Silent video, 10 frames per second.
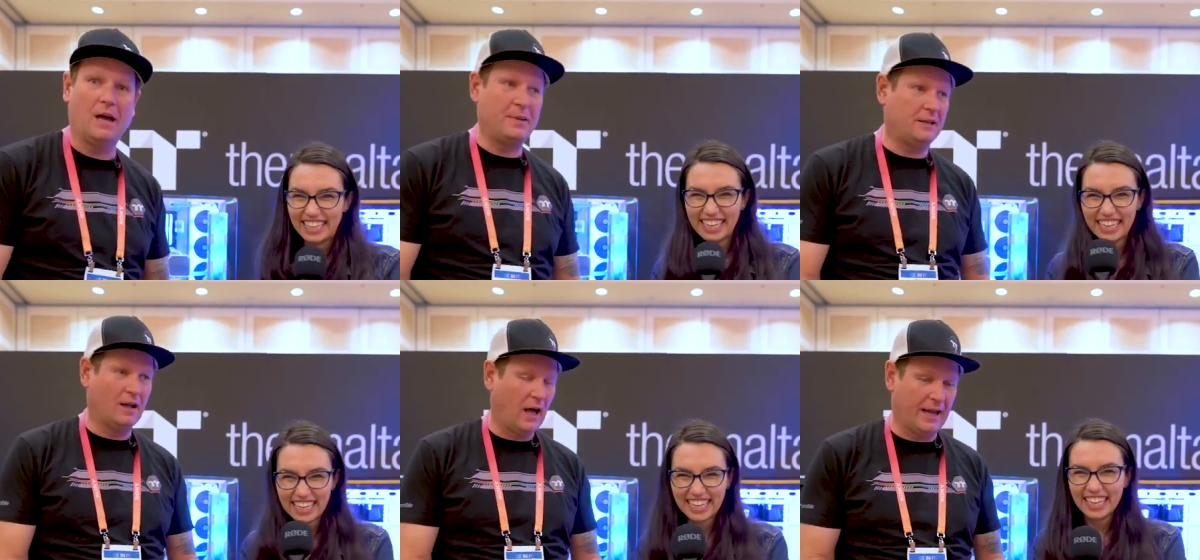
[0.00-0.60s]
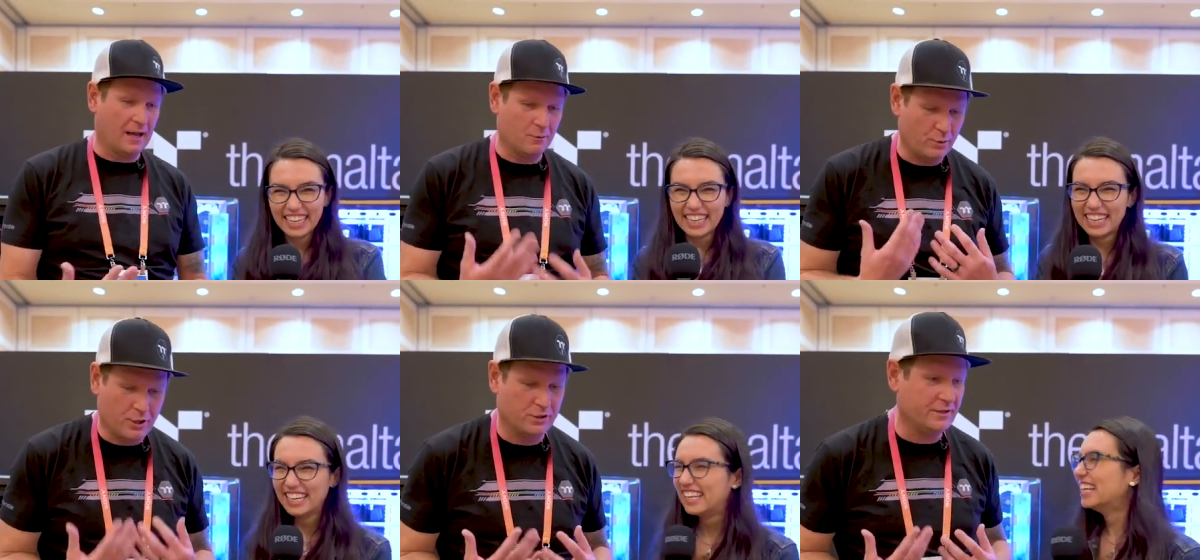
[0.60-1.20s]
Speaker 1: I mean, I, I
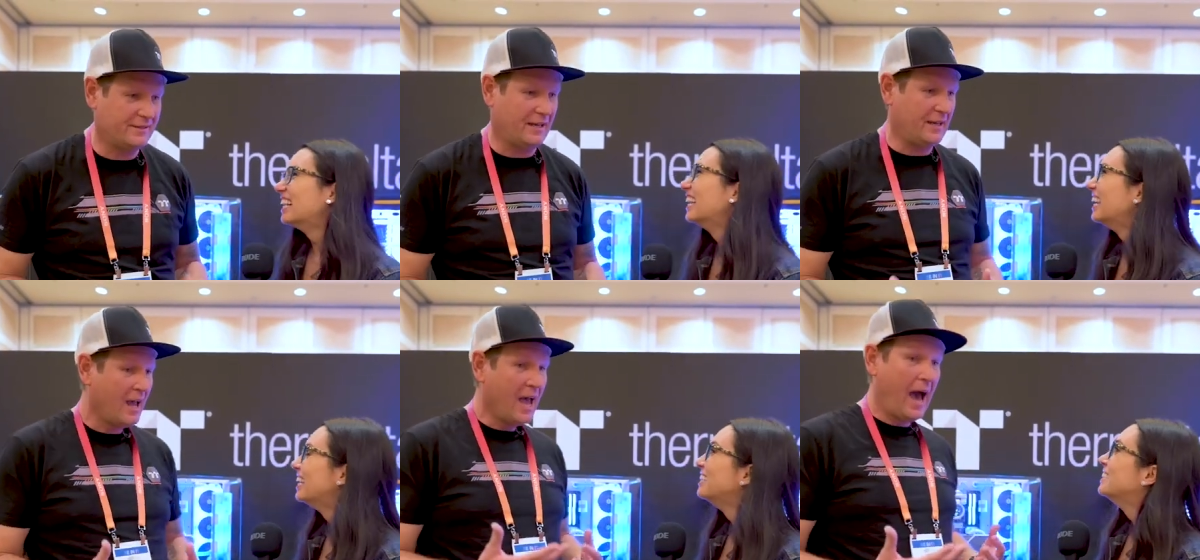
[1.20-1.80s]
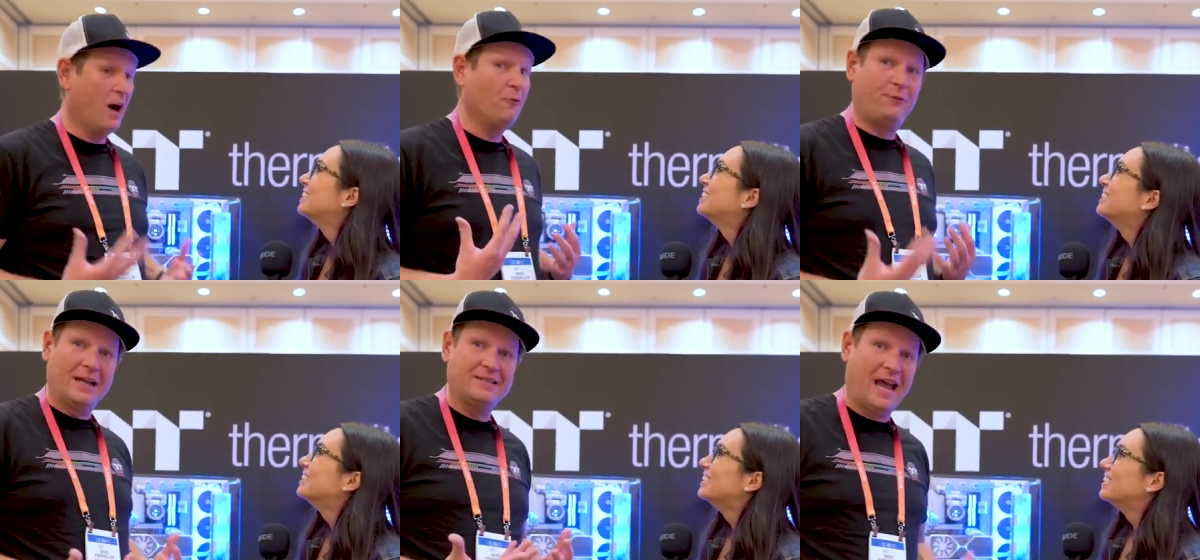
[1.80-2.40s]
we couldn't say how
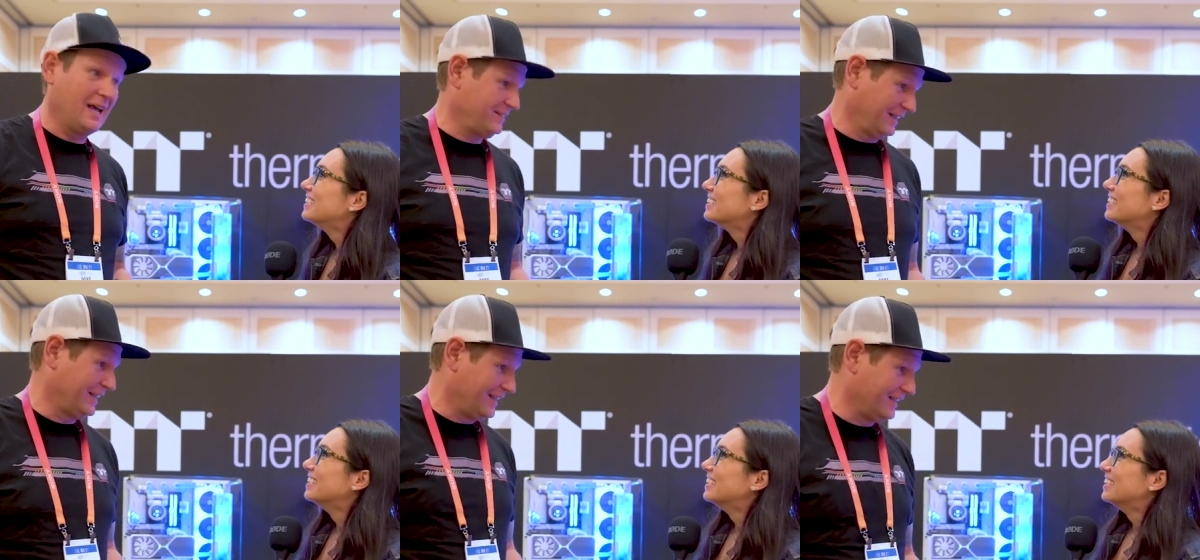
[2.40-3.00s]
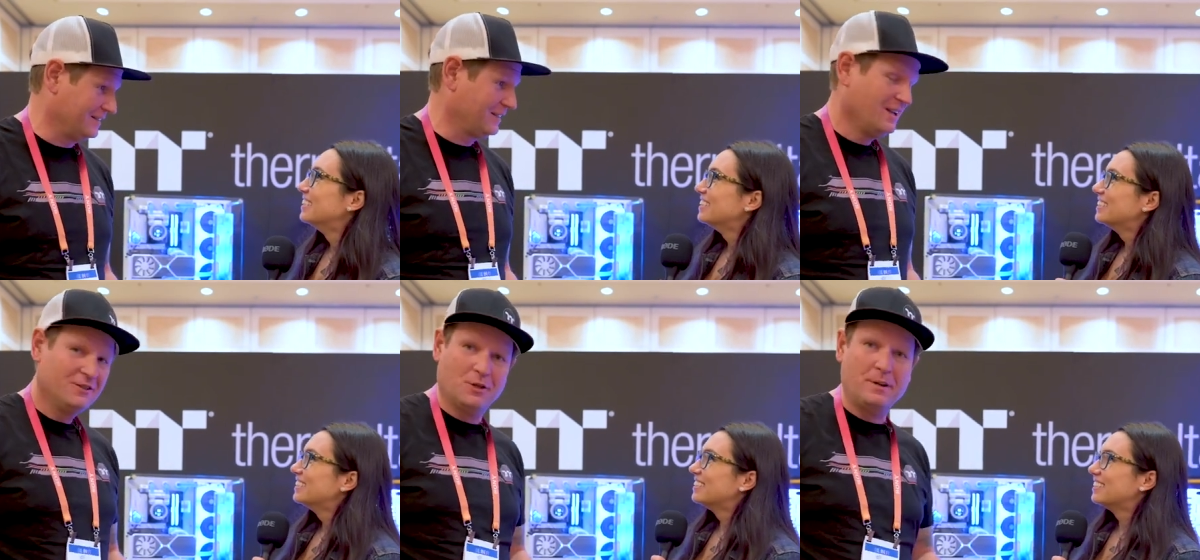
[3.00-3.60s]
fantastic it is
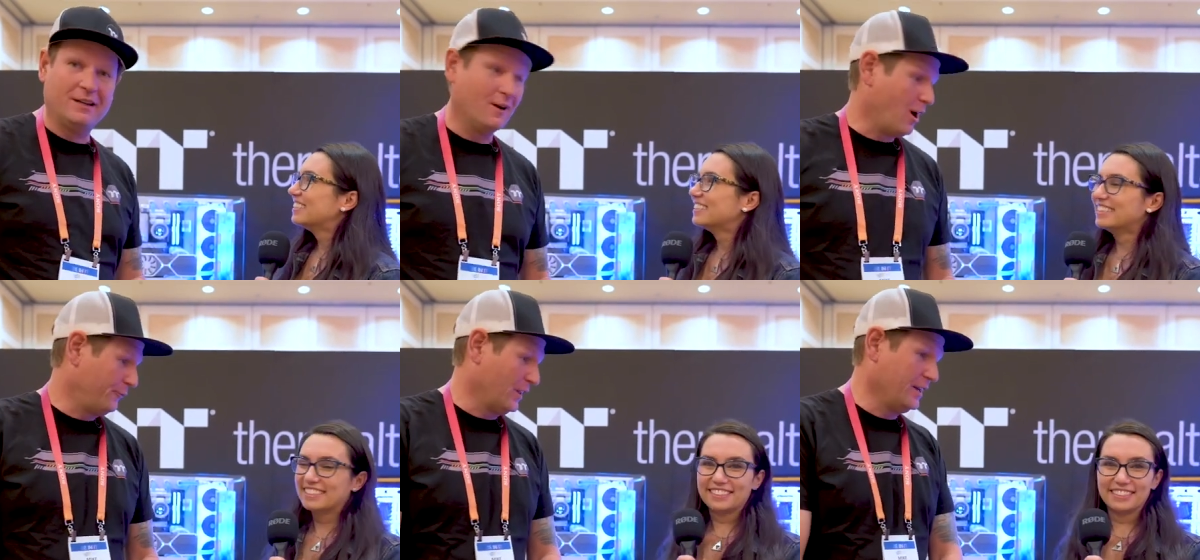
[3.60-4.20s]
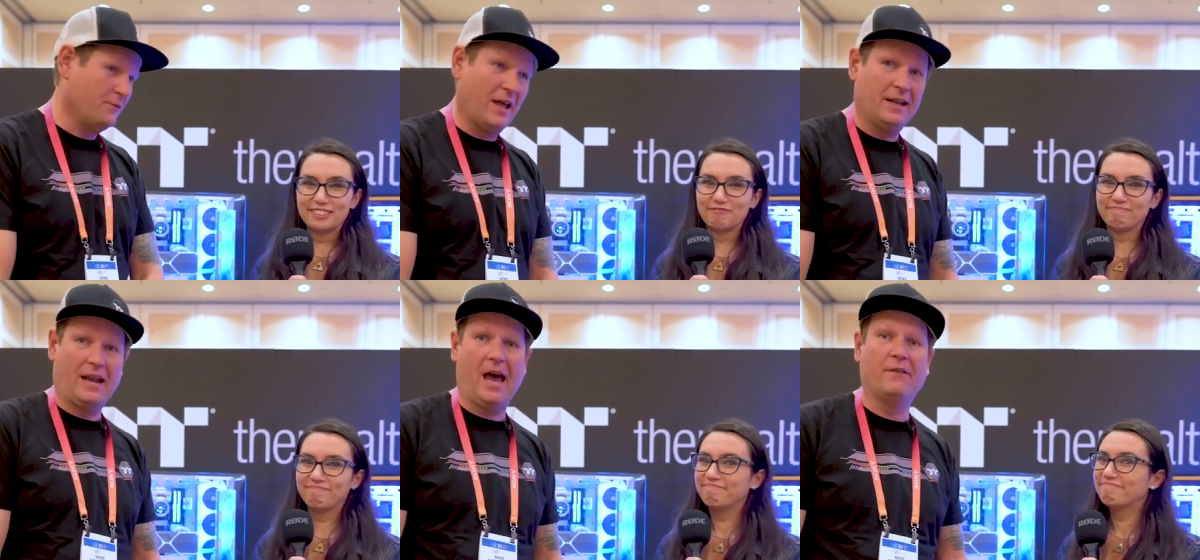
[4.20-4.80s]
to being an offline event,
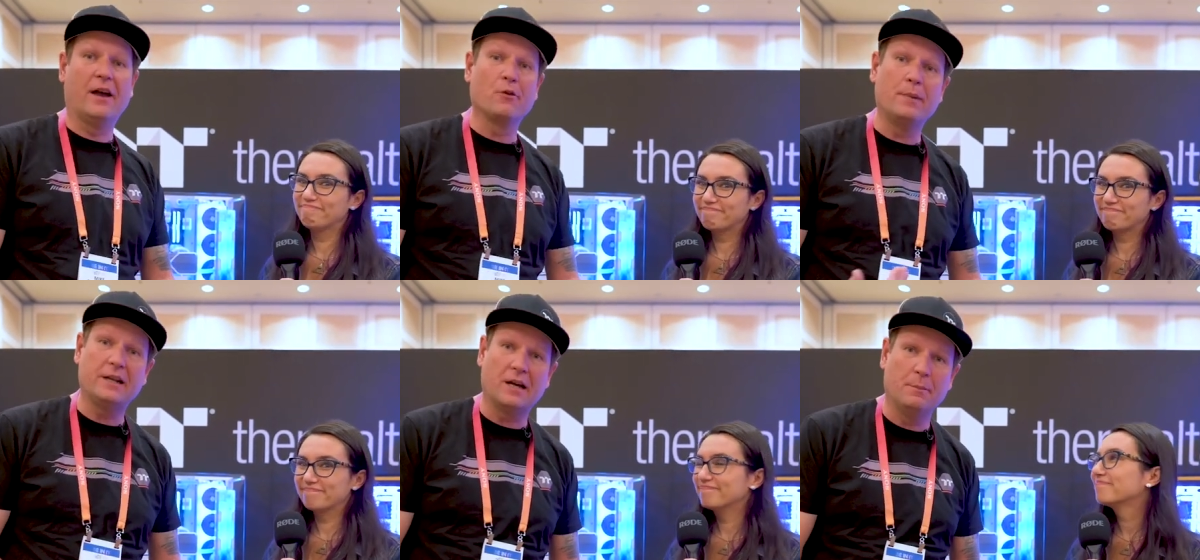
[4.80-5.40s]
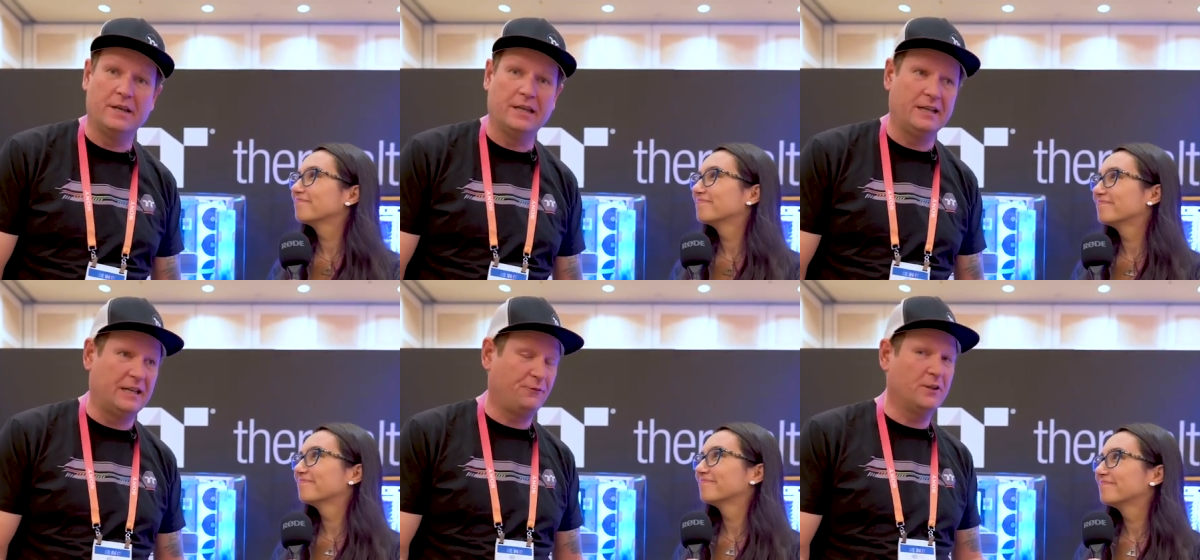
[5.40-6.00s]
to have everybody coming in.
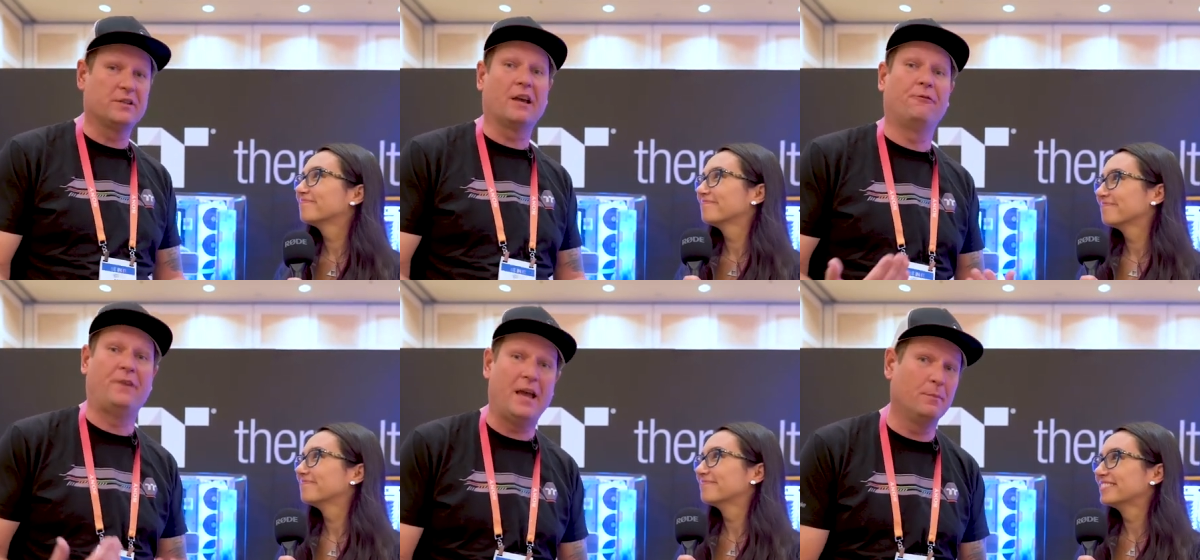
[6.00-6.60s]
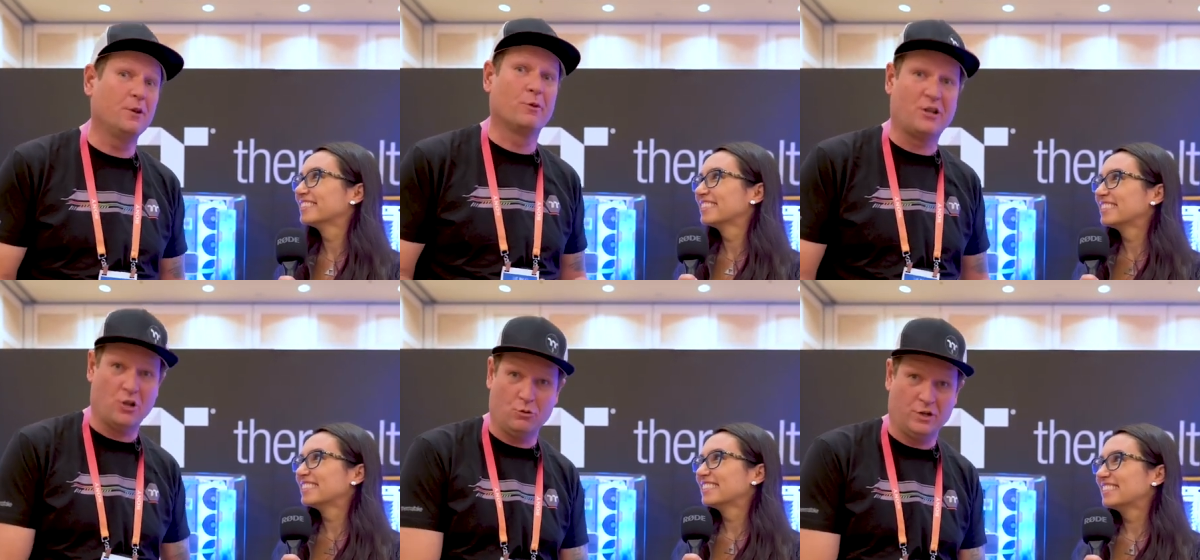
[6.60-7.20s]
It feels like a family
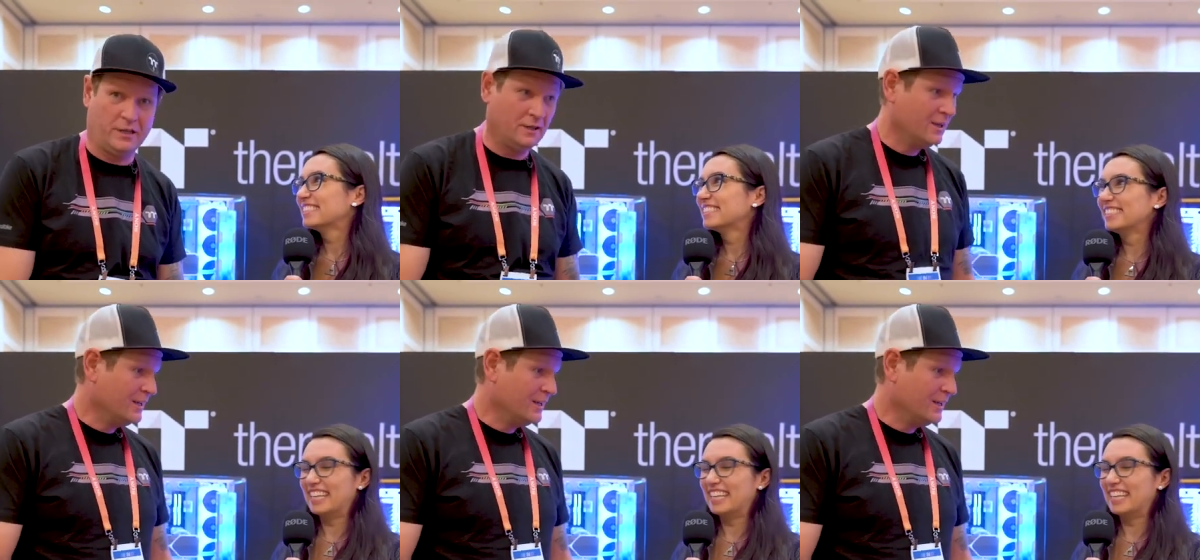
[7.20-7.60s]
reunion